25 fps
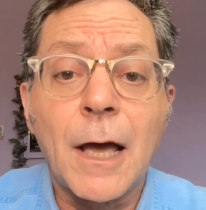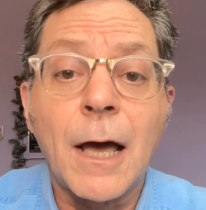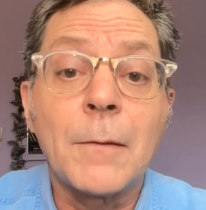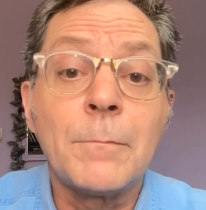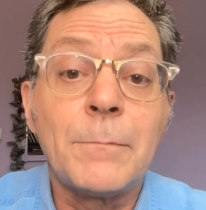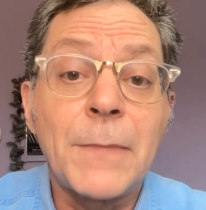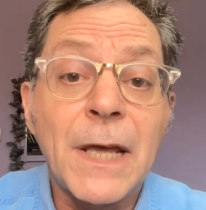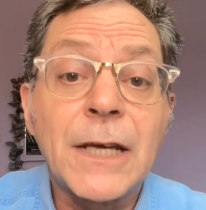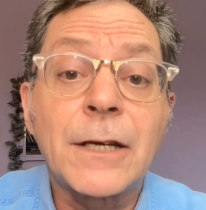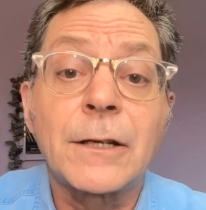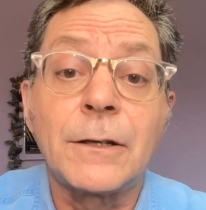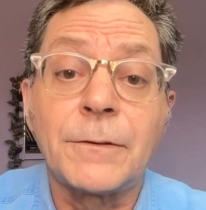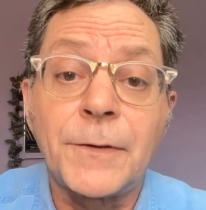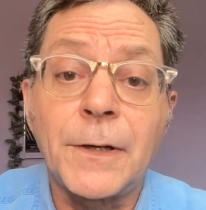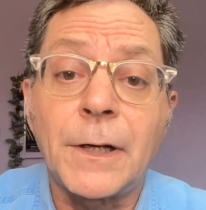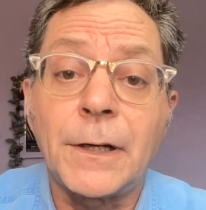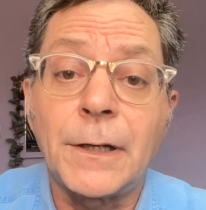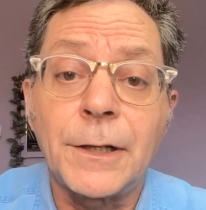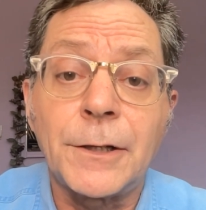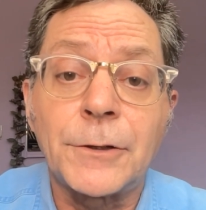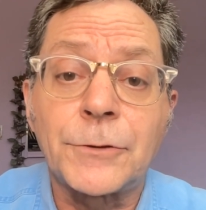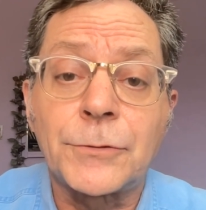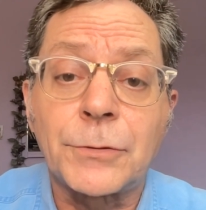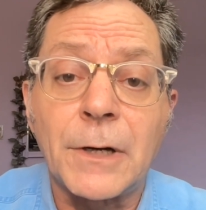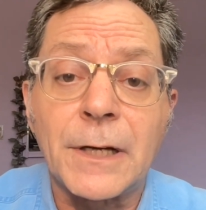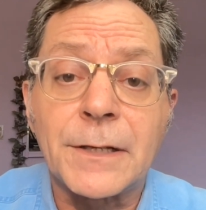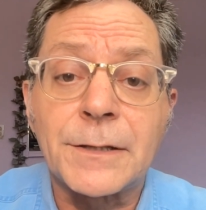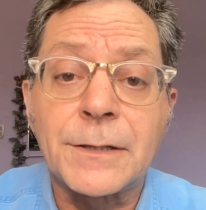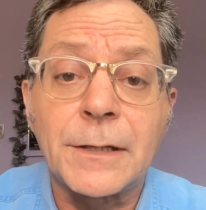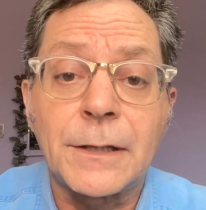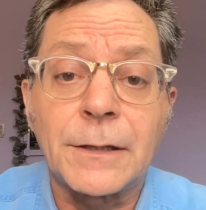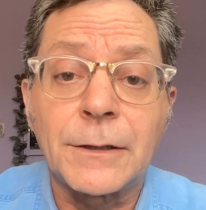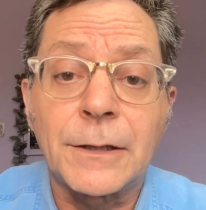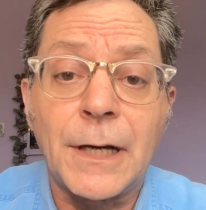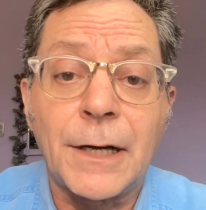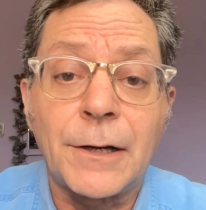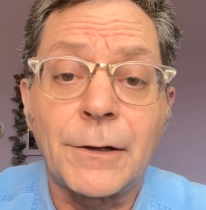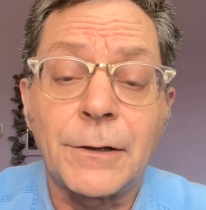make it a very
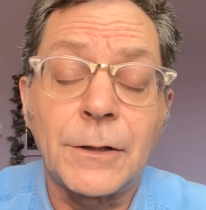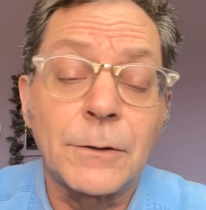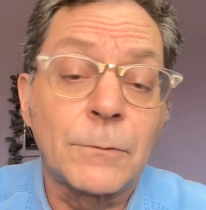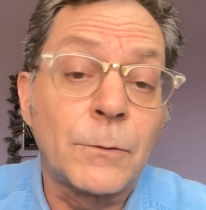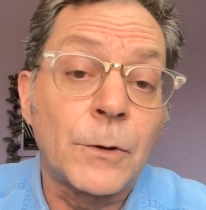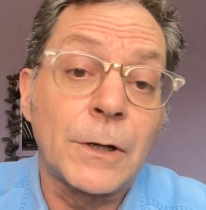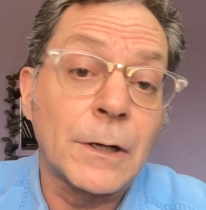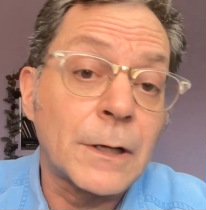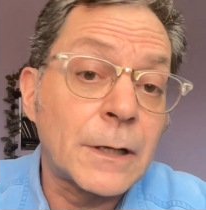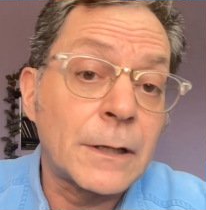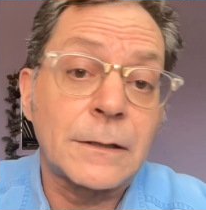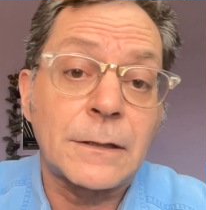interesting area to work.